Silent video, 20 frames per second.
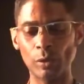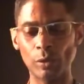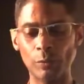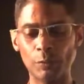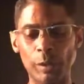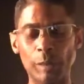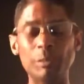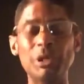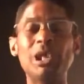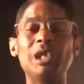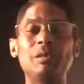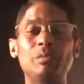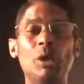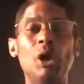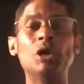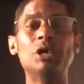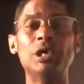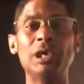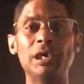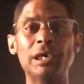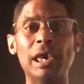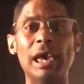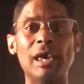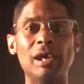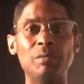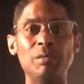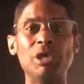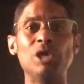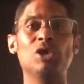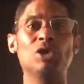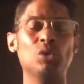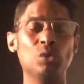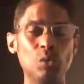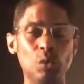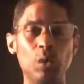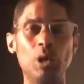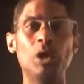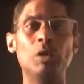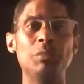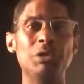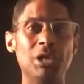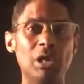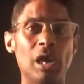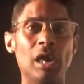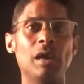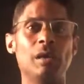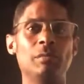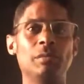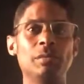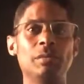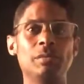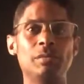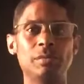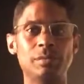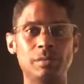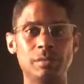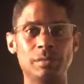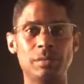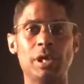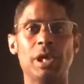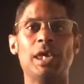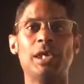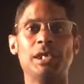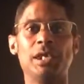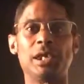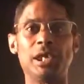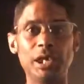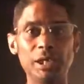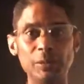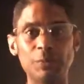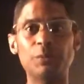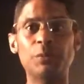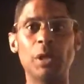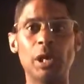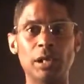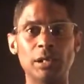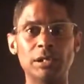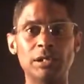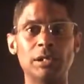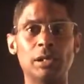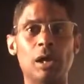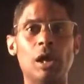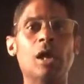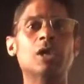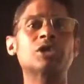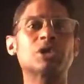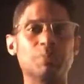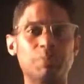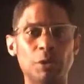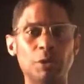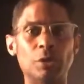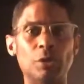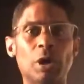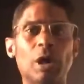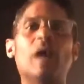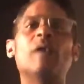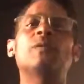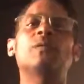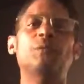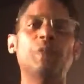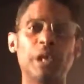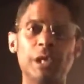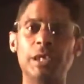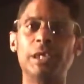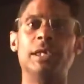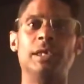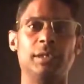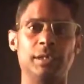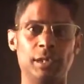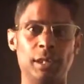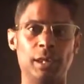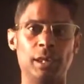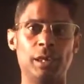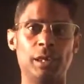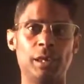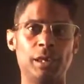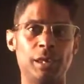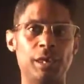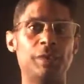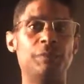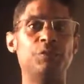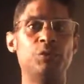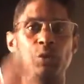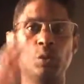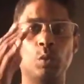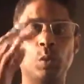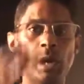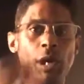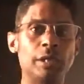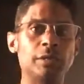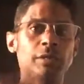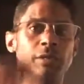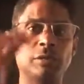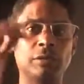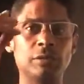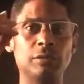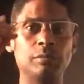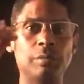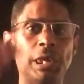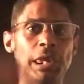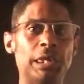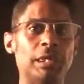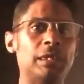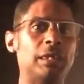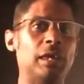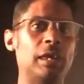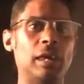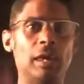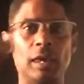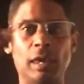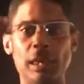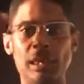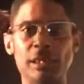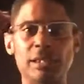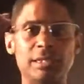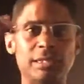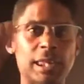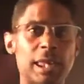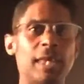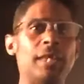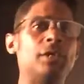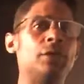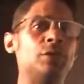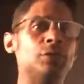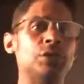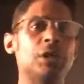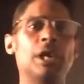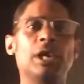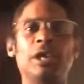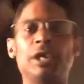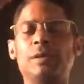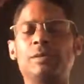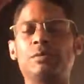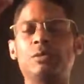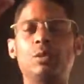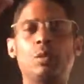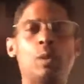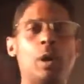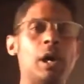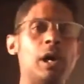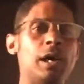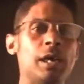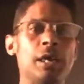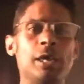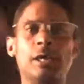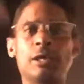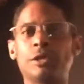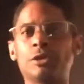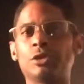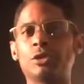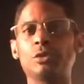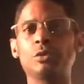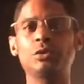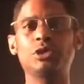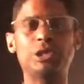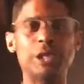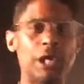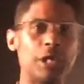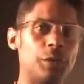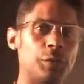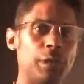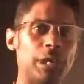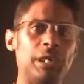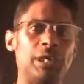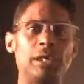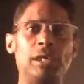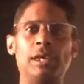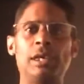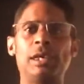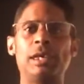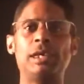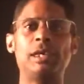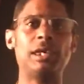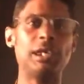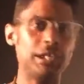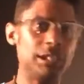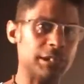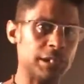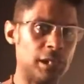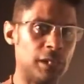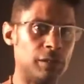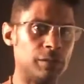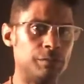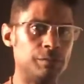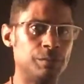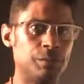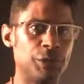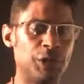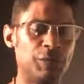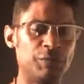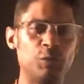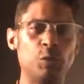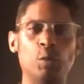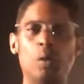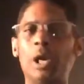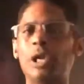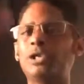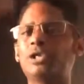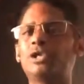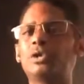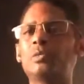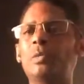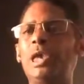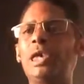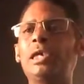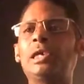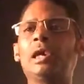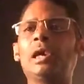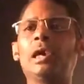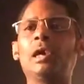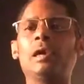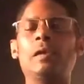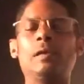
from Elite Marketing Academy, you will become an influx entrepreneur affiliate if you want to make sales, if you want to generate income, if you want to make